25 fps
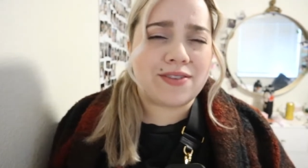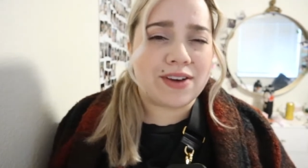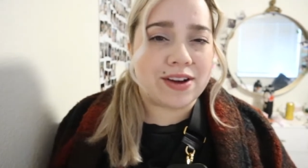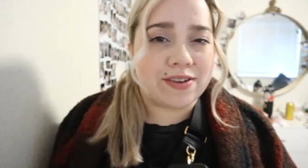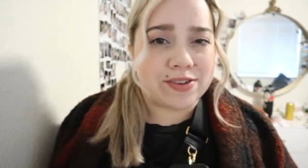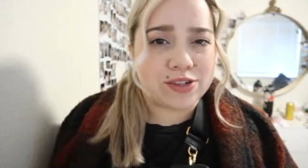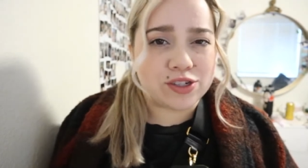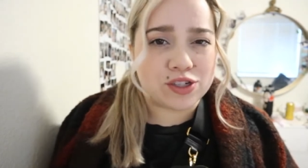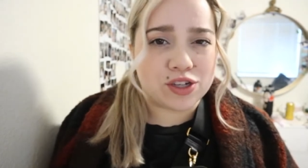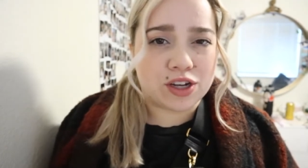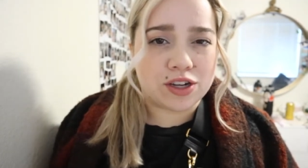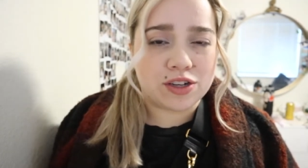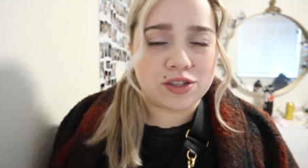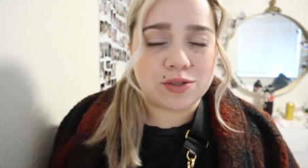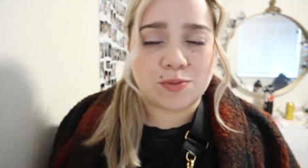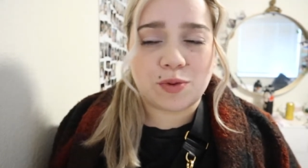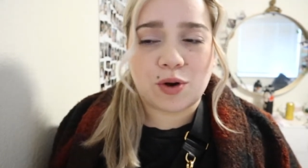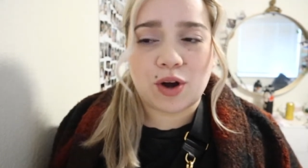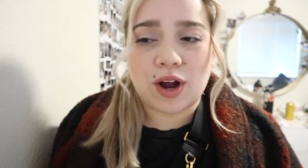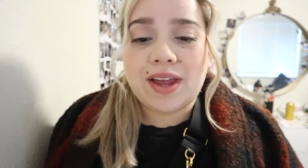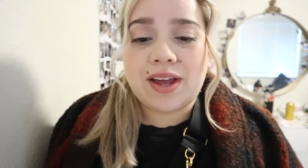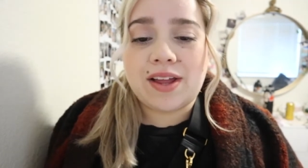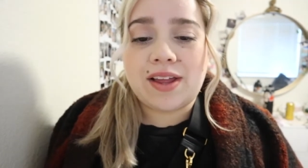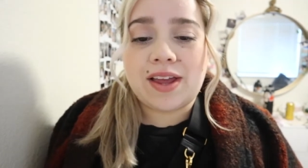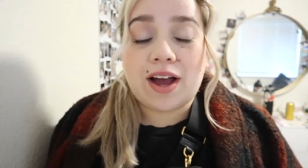$500
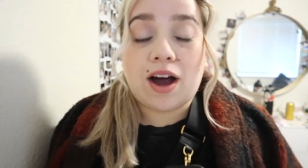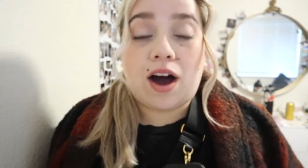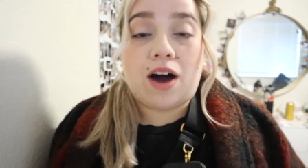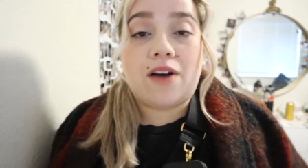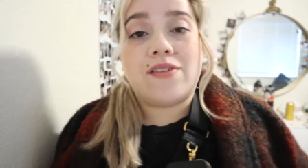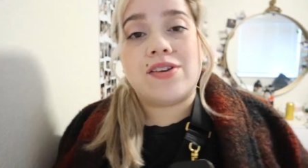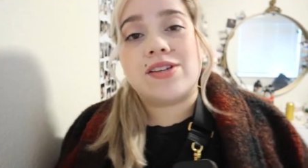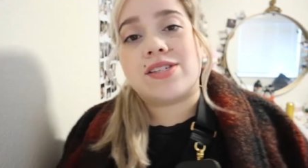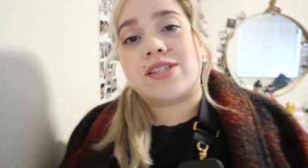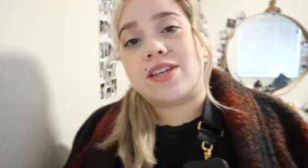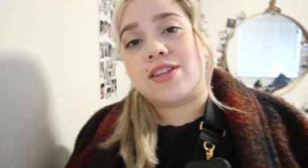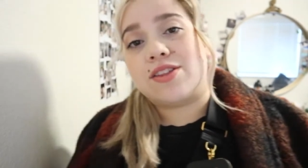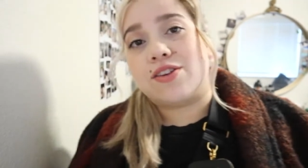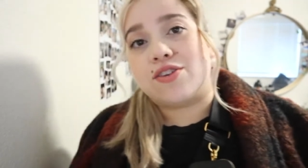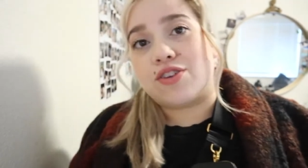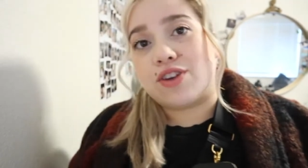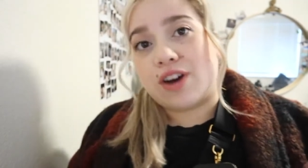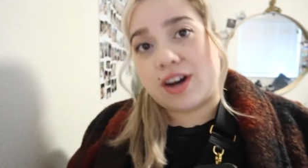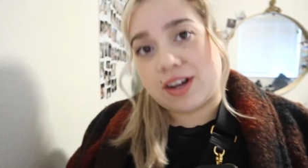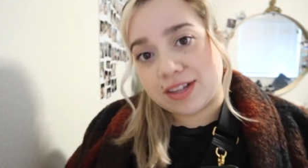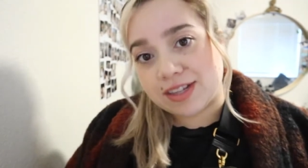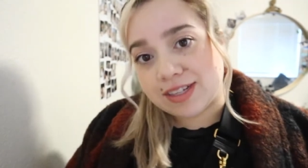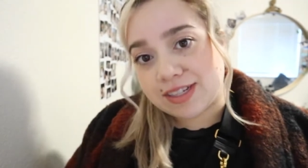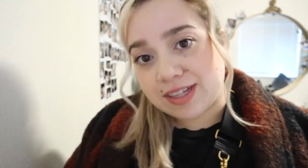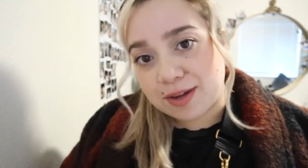more like obviously they're
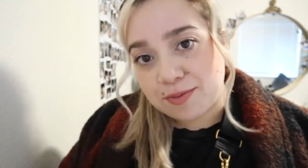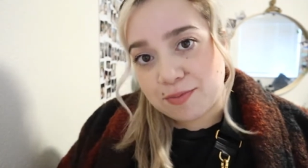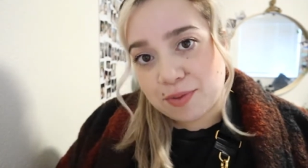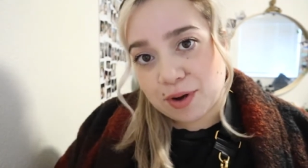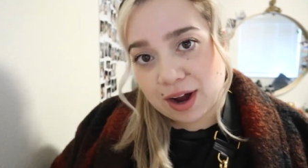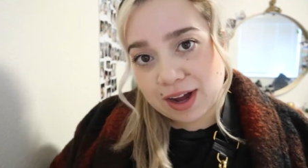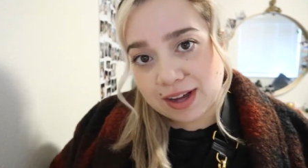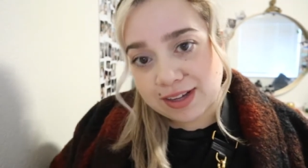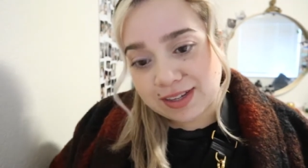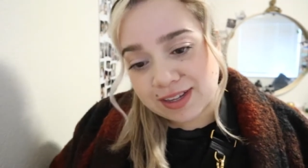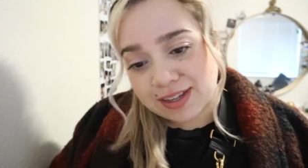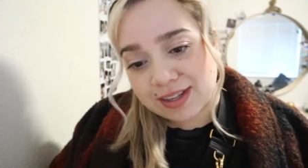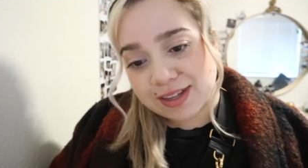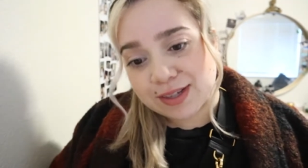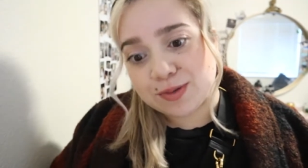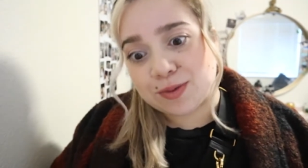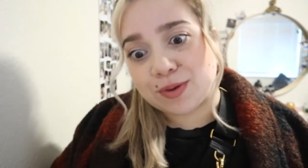not the same pricing this